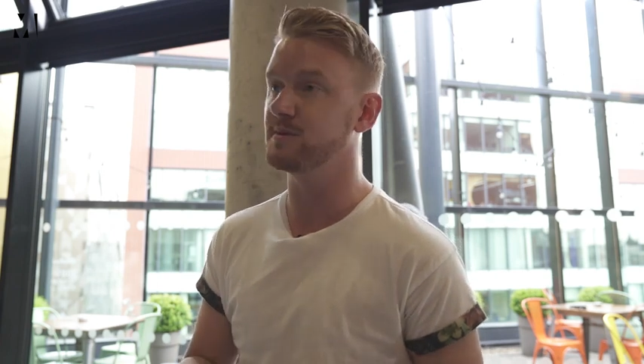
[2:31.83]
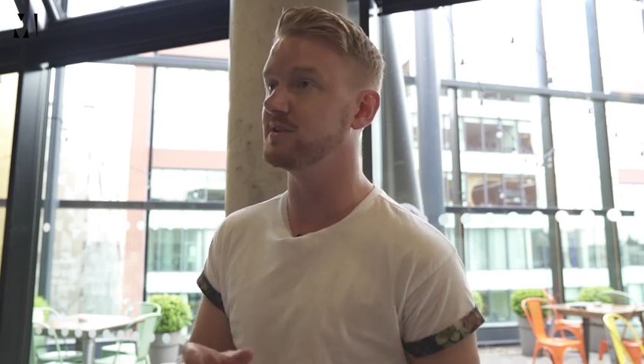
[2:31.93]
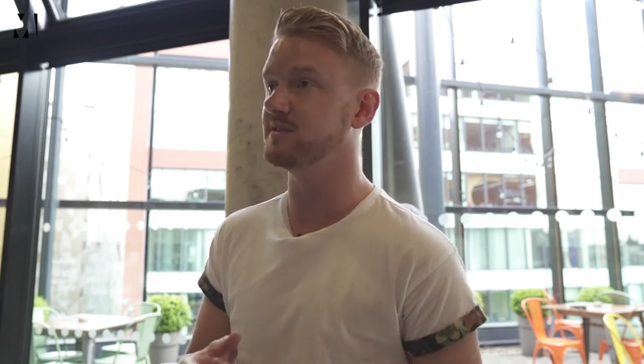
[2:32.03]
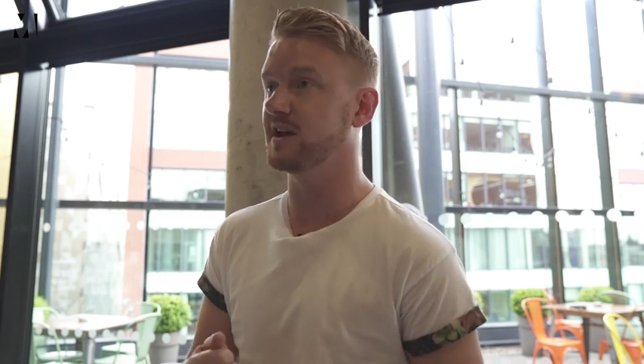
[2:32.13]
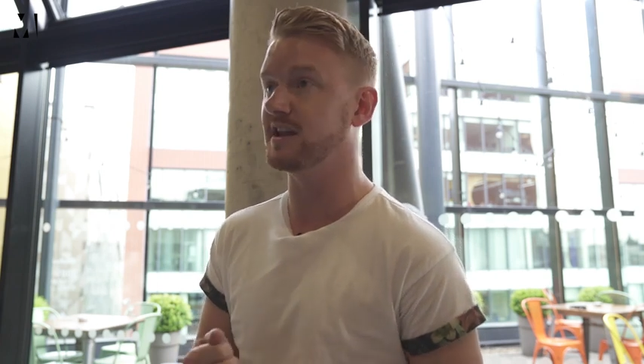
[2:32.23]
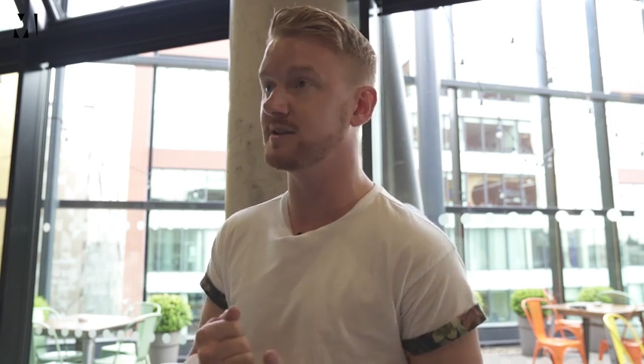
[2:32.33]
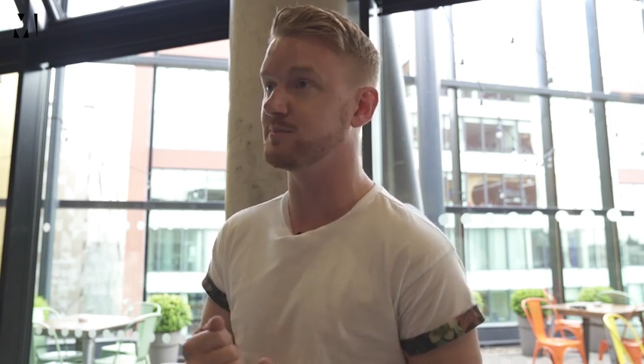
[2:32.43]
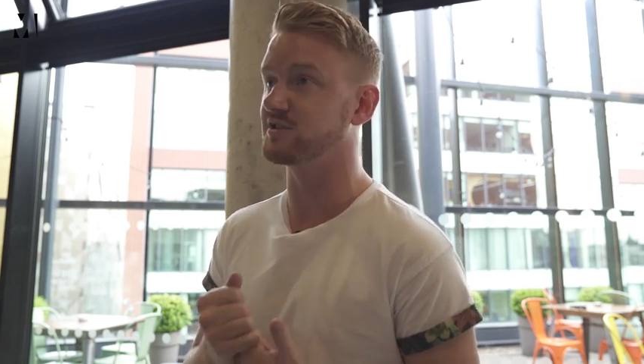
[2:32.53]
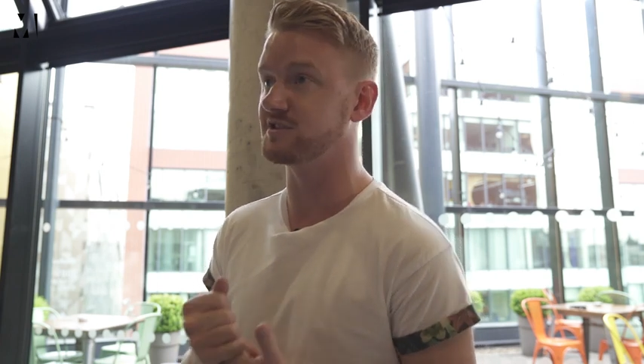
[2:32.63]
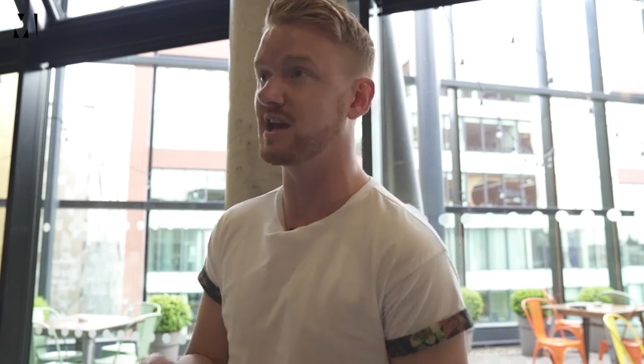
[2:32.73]
him and, and Ian
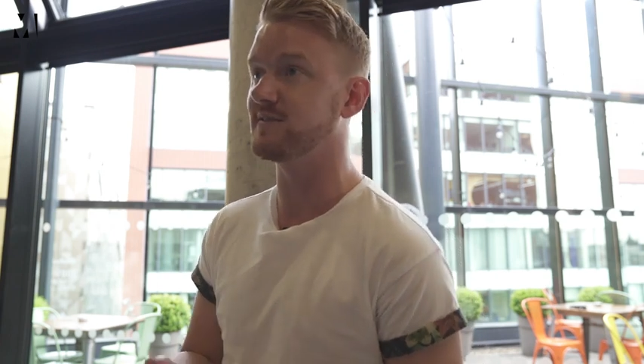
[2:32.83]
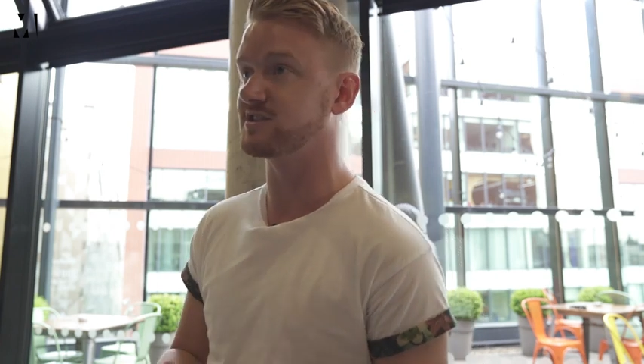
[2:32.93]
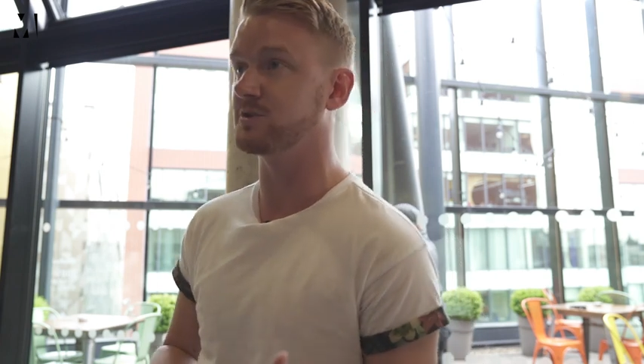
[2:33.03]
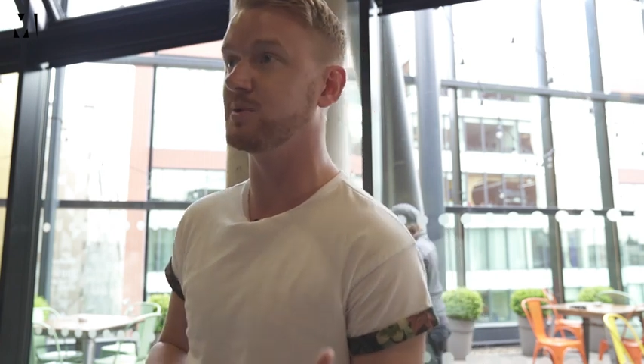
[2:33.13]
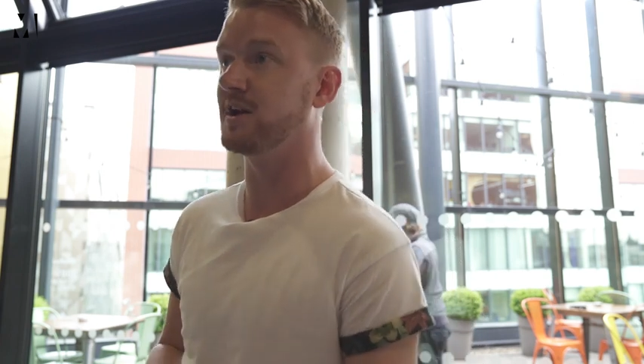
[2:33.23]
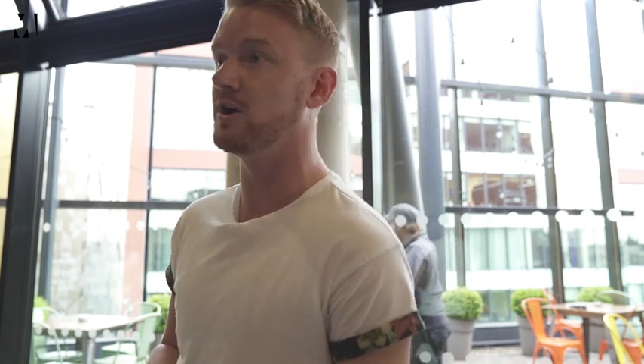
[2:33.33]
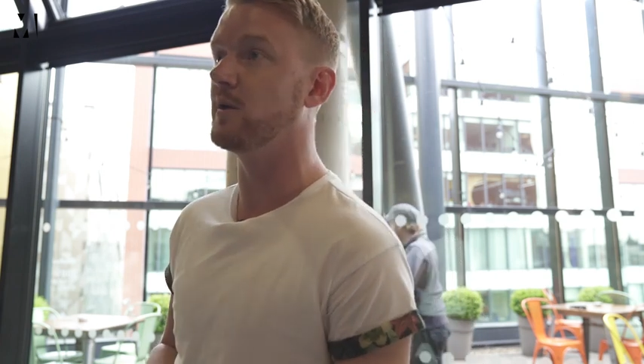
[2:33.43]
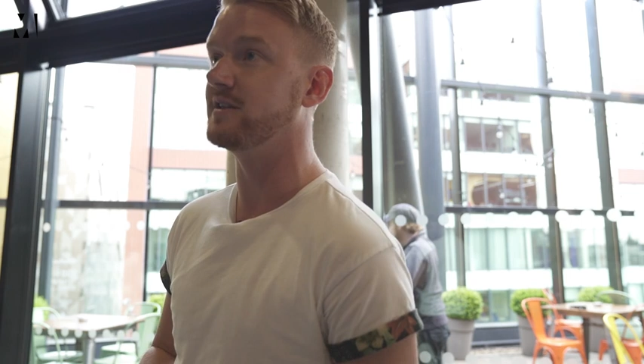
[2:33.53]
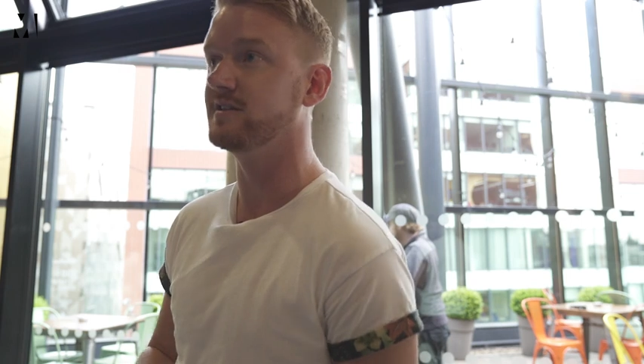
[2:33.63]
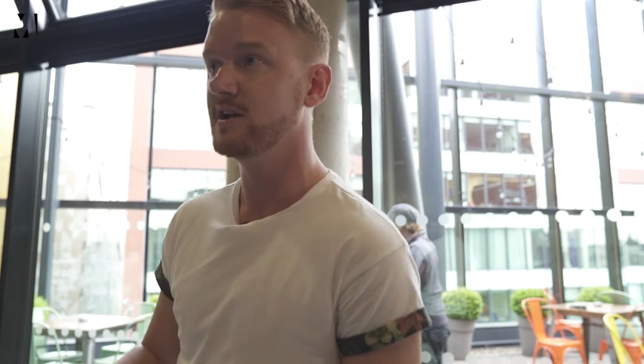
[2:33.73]
Poulson-Davis, who played
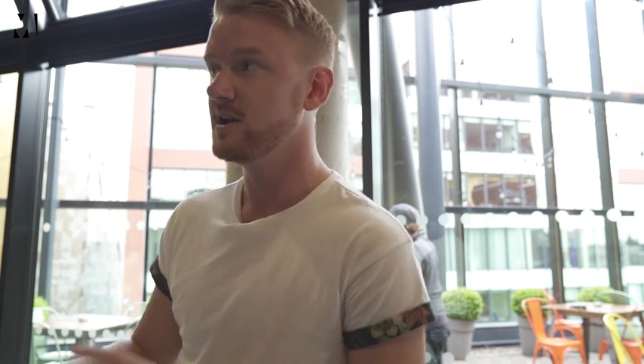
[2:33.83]
Owen.